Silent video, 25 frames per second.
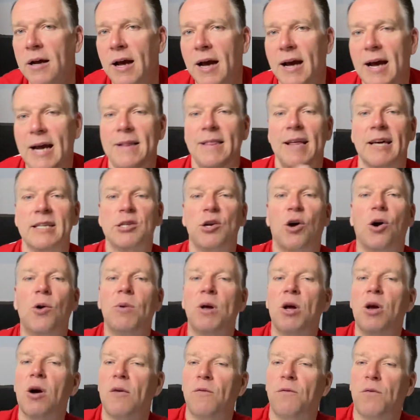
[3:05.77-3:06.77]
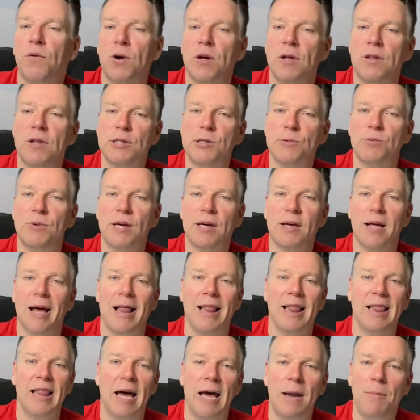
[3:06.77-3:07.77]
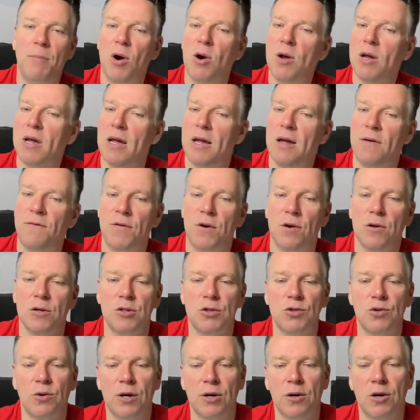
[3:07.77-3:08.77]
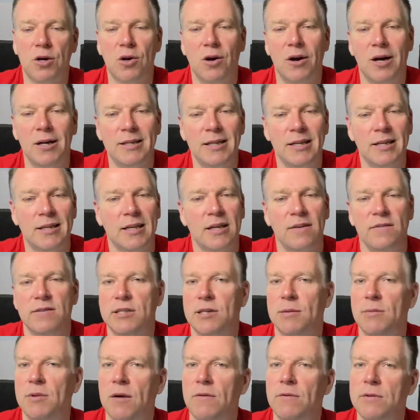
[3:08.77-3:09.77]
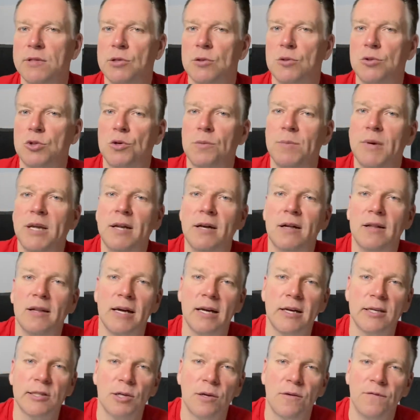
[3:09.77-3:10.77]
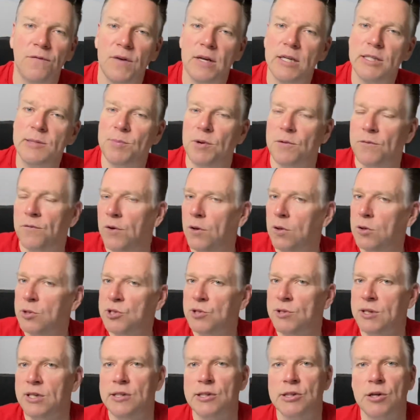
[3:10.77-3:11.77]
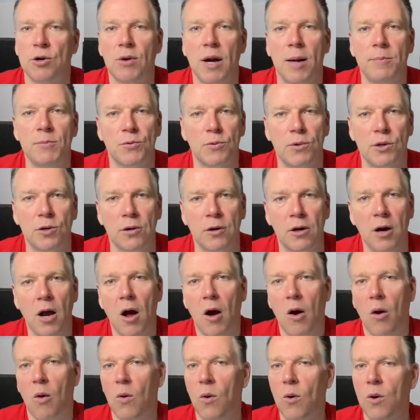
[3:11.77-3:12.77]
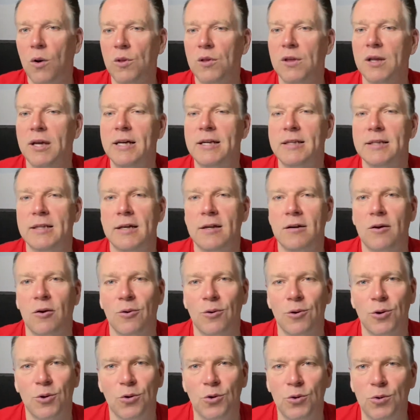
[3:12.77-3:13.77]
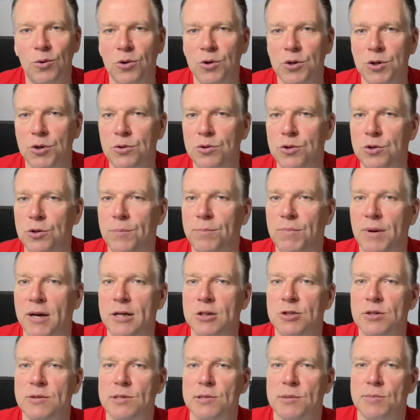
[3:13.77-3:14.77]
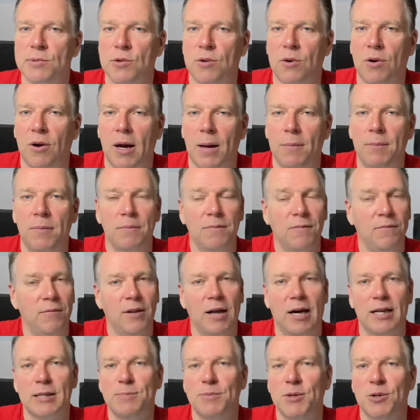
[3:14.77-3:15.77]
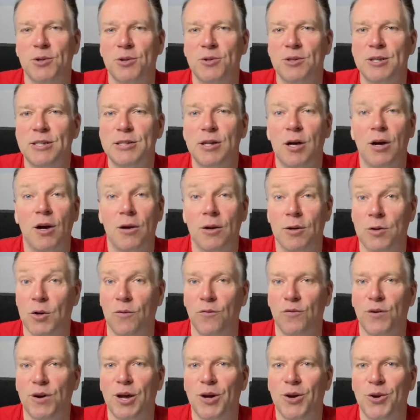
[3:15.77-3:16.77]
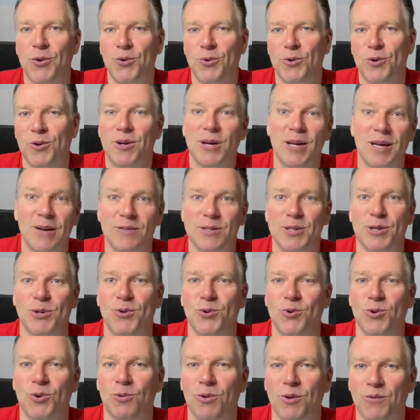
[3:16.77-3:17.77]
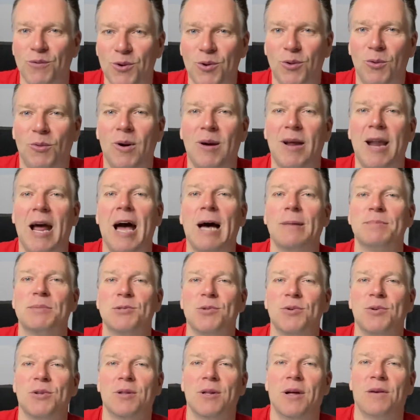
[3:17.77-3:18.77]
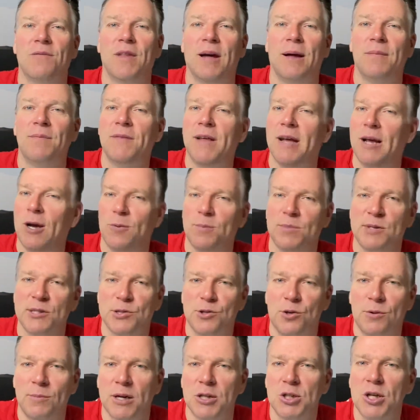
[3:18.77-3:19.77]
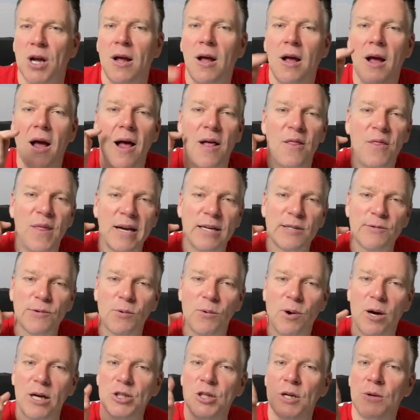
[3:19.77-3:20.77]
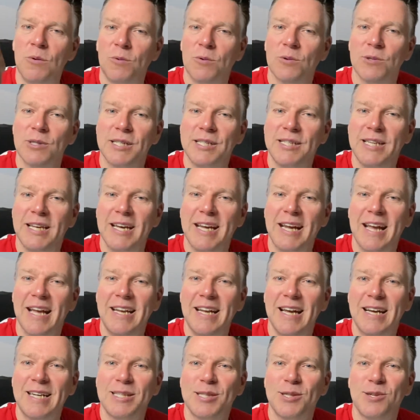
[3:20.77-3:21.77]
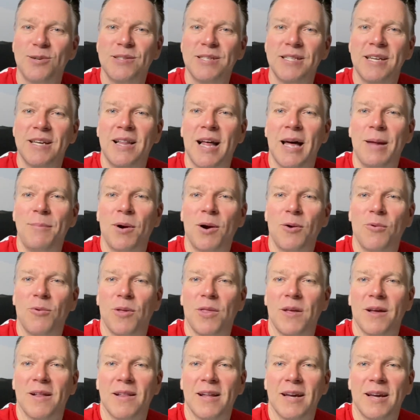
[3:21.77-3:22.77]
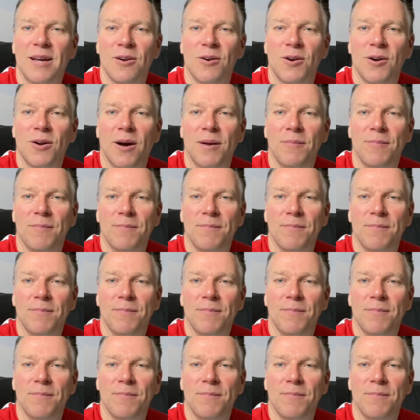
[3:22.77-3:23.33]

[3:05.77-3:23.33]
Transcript: Hey, that's all we got for you this week, Landmark. If you're enjoying our content, give us some love on social media. Like us on Facebook, follow us on Instagram, Twitter, or LinkedIn, or go to our YouTube page and subscribe. Last but not least, don't forget Google. Give us a Google review. We absolutely love that. They help us so much. Thanks for watching. We'll see you again next Thursday, Landmark, whether you like it or not.